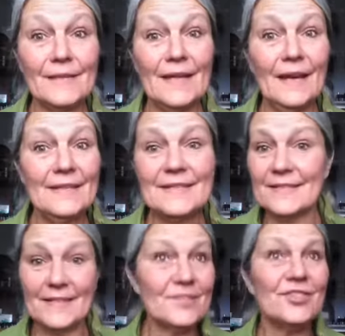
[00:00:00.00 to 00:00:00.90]

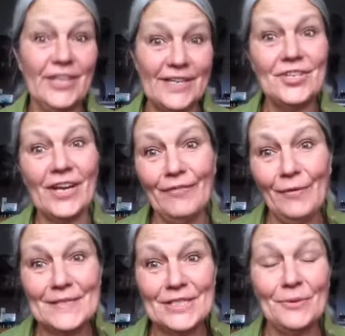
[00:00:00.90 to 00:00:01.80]
is changing every
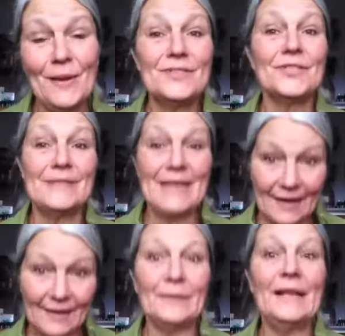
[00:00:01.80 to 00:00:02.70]
once in a while. So
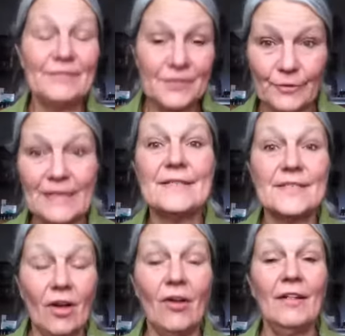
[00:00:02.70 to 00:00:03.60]
Natalie will have to
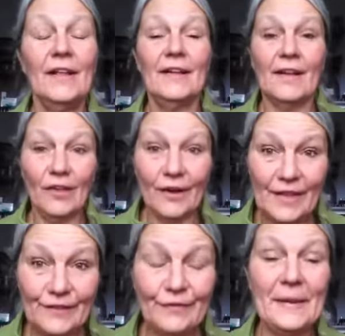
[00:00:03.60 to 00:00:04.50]
reinstall a lot of the
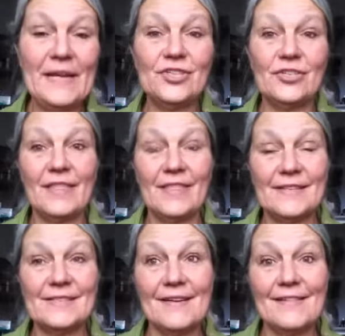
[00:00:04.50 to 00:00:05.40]
information and
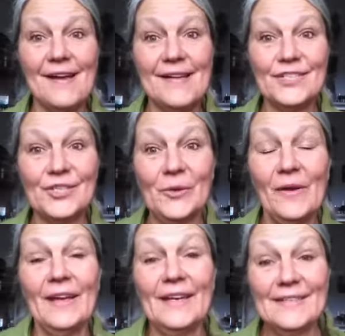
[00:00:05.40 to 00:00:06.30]
things like that. So
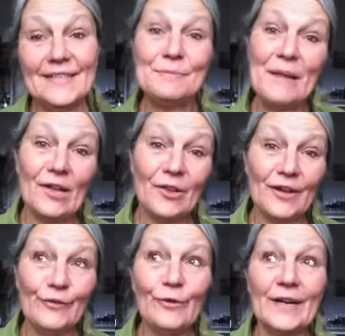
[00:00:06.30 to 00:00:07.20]
it does make a lot
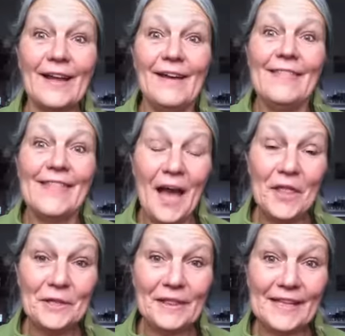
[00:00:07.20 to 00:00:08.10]
of work. The
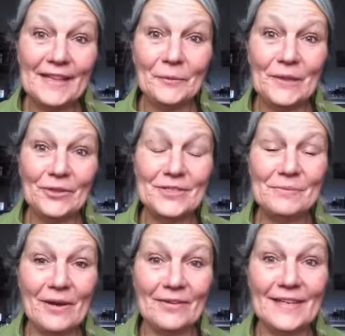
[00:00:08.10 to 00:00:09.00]
other thing that we learned
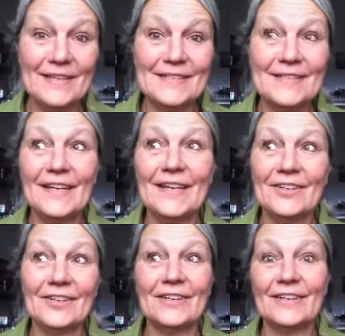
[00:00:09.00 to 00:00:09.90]
about in
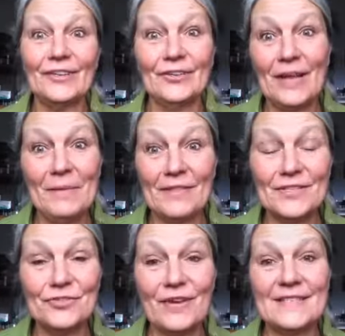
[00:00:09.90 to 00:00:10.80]
our learning about the
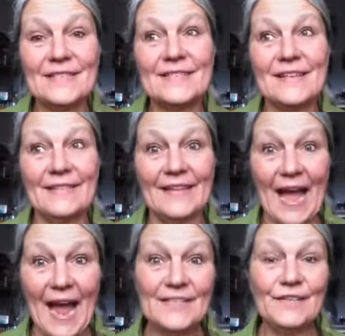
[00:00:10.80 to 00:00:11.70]
strengths is the
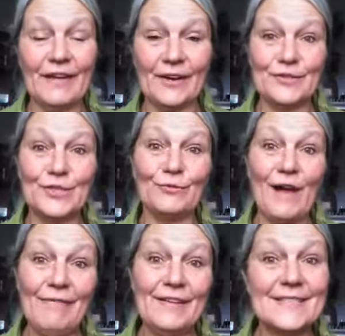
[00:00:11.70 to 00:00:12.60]
activator. So
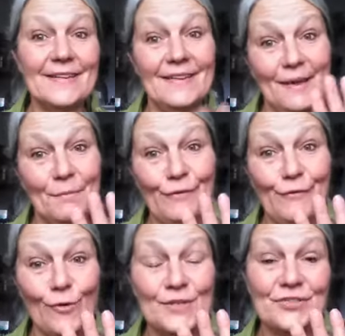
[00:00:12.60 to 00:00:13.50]
Ralph has a number
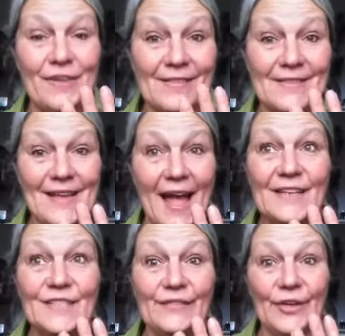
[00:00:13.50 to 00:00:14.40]
4 strength, is
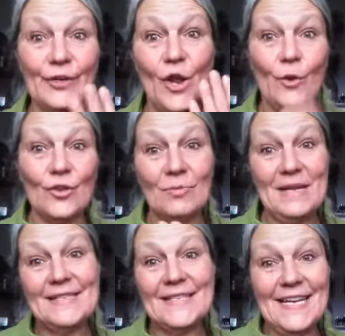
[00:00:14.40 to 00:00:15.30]
activator, which
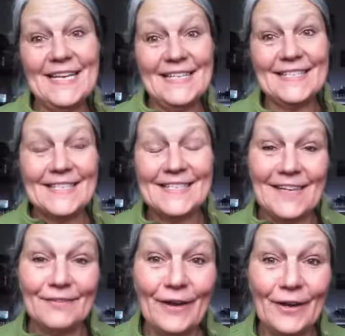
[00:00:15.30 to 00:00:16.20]
means he needs things
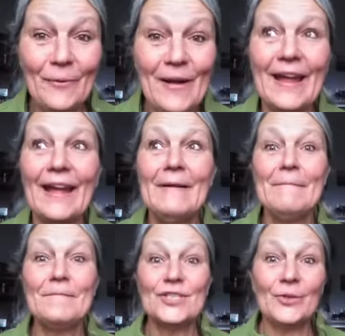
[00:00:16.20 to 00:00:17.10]
done right away.
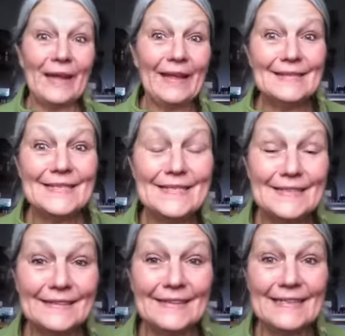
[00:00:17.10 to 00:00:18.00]
So he gets these
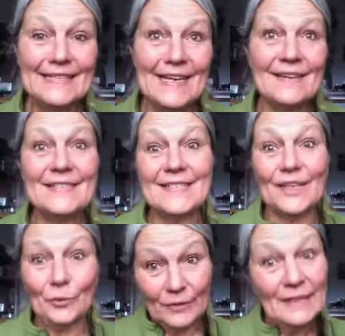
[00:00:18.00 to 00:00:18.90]
little ideas that
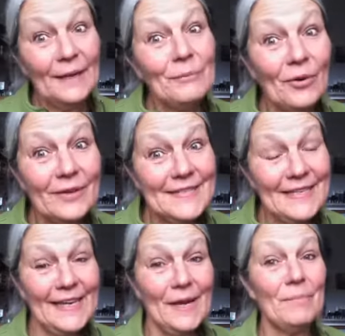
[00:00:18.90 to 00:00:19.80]
are really important to
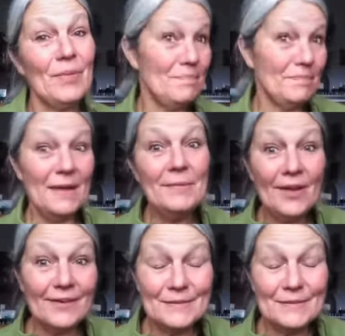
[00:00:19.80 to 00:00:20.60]
him, but maybe not as